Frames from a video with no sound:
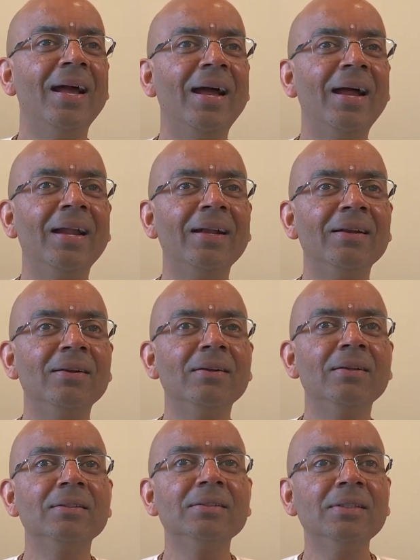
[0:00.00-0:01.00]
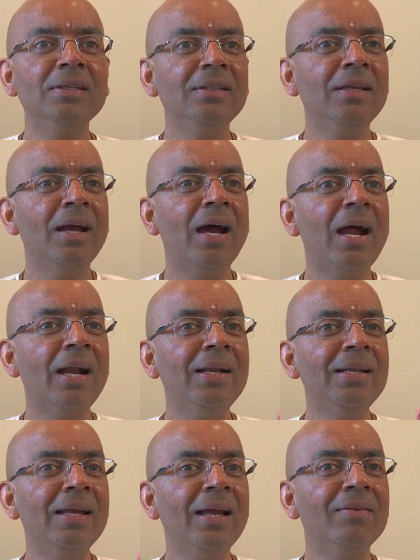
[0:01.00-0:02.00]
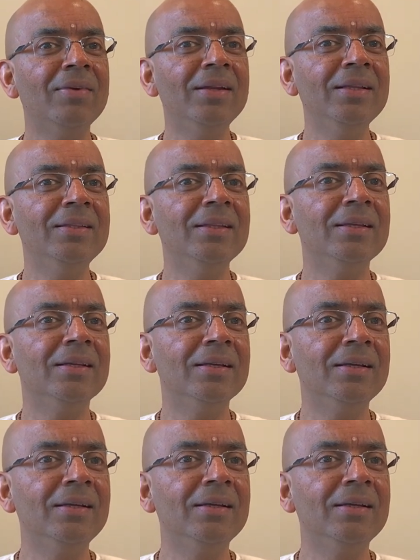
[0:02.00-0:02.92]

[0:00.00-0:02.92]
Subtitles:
And see, they hardly have anything.